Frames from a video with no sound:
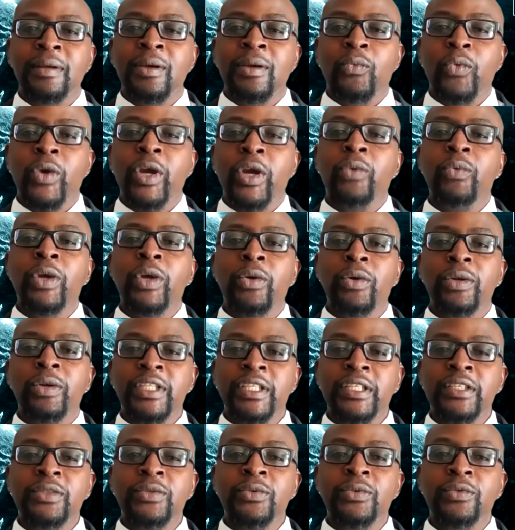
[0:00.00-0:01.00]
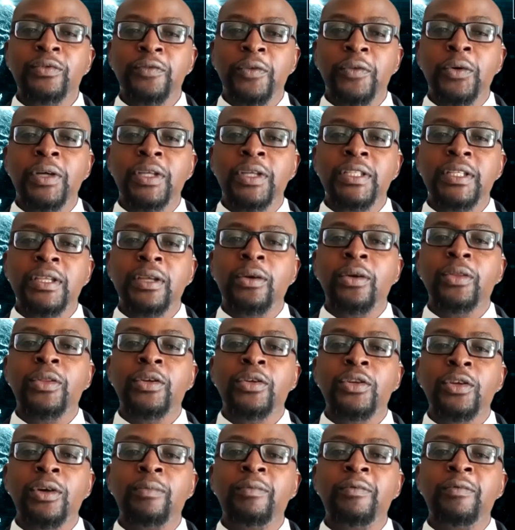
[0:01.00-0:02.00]
where we continue focusing on the
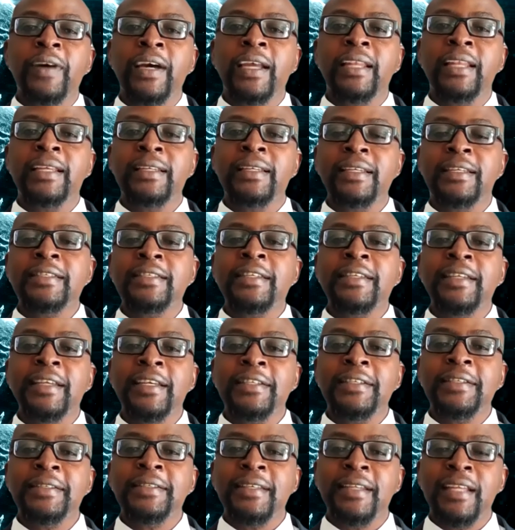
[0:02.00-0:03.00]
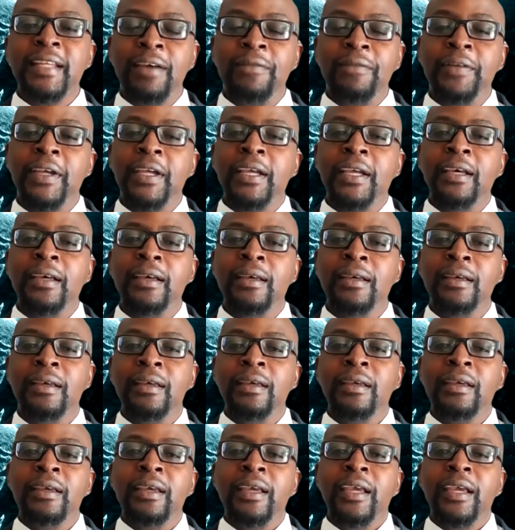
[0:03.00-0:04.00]
top filing destinations in Africa
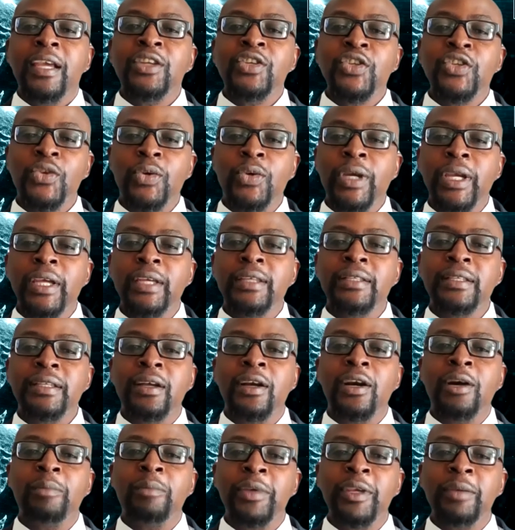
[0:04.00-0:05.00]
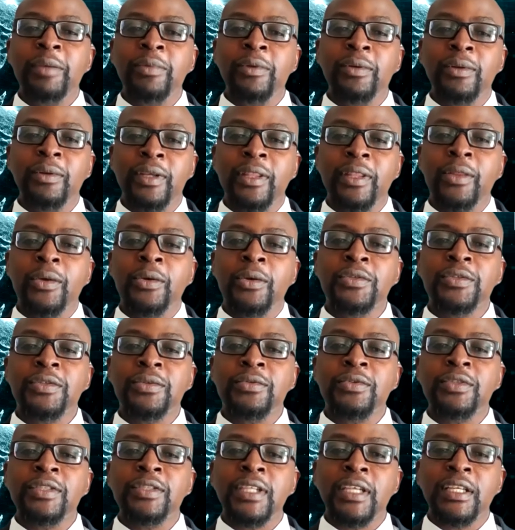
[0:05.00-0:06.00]
and showcasing our people in those
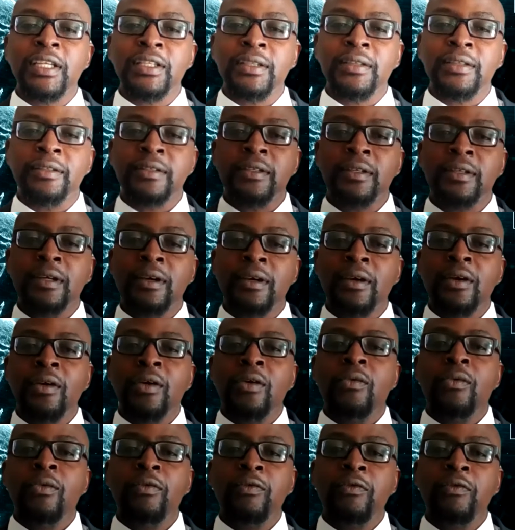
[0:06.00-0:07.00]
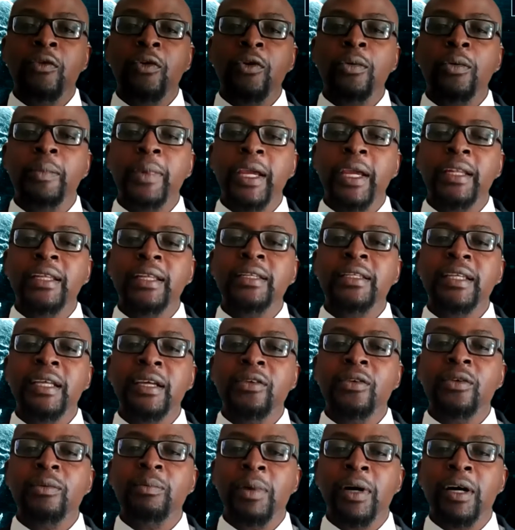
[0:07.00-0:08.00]
jurisdictions who form an
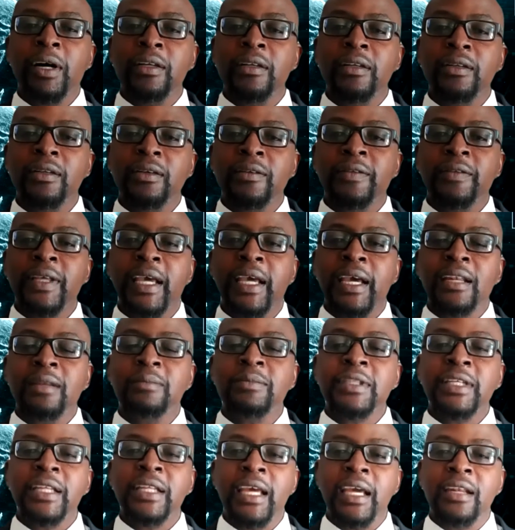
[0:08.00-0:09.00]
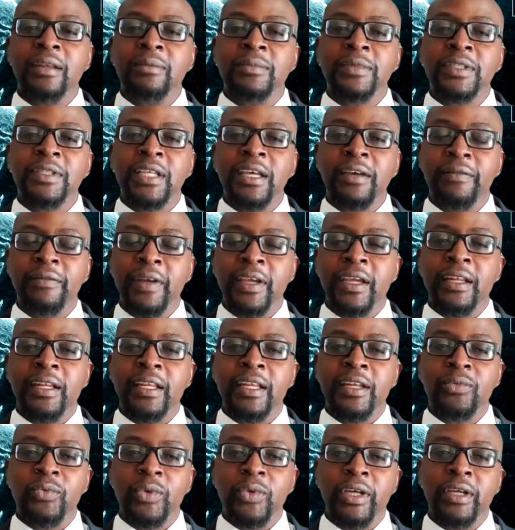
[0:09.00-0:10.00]
integral part of the Adams & Adams Africa
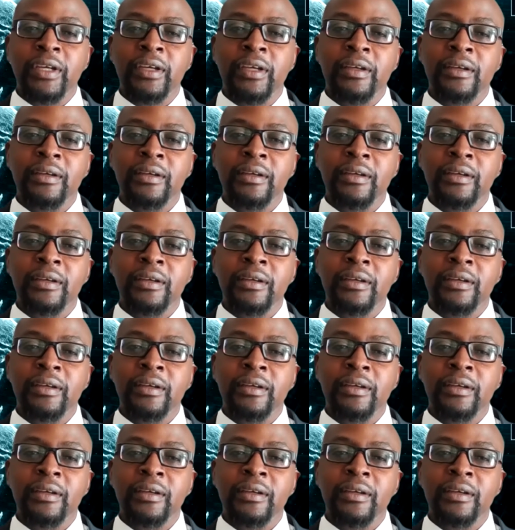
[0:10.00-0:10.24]
network.